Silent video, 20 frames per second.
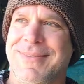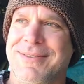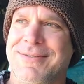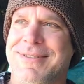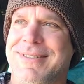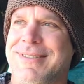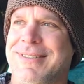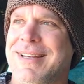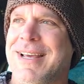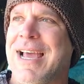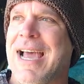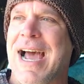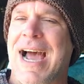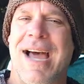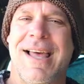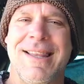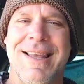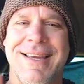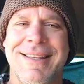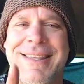It was,
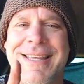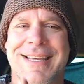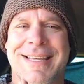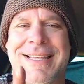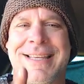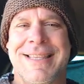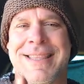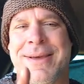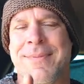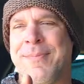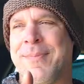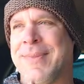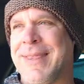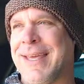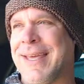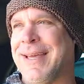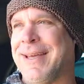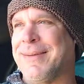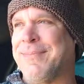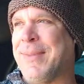I liked
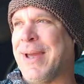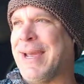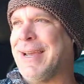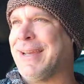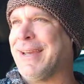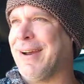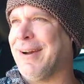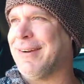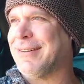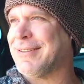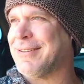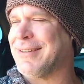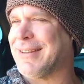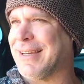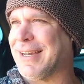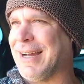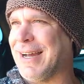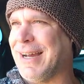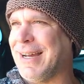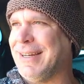the main character, the
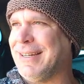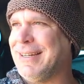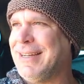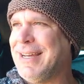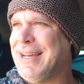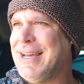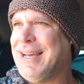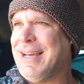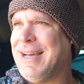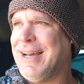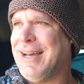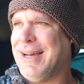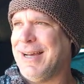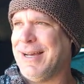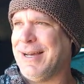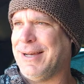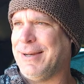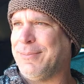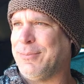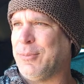guy,
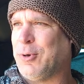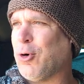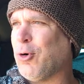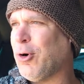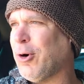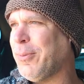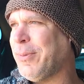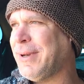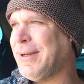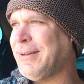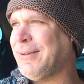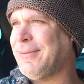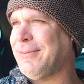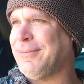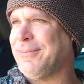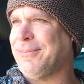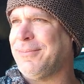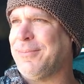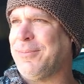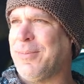
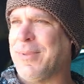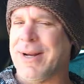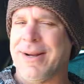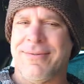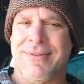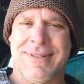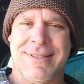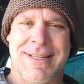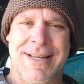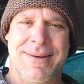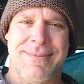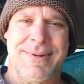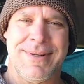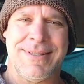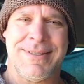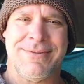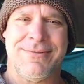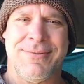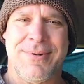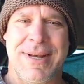Corbin, whatever his name
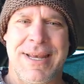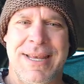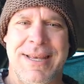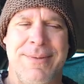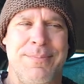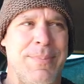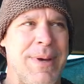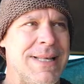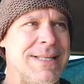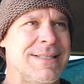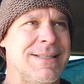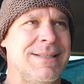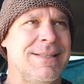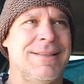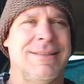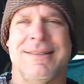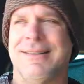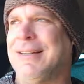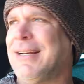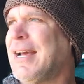is, Benson,
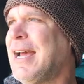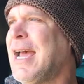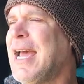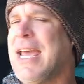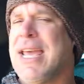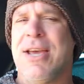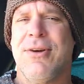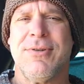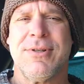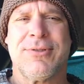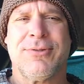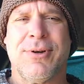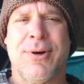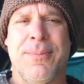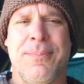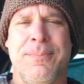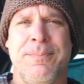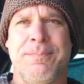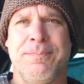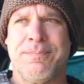or he was
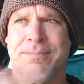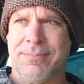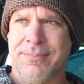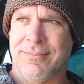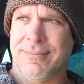from